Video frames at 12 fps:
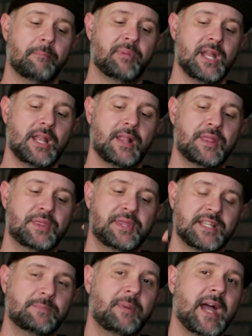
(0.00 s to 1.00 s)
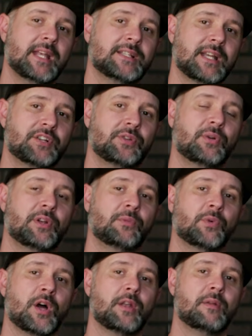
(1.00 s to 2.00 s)
But this bag is actually going to
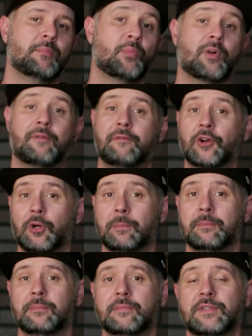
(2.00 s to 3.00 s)
run more firm.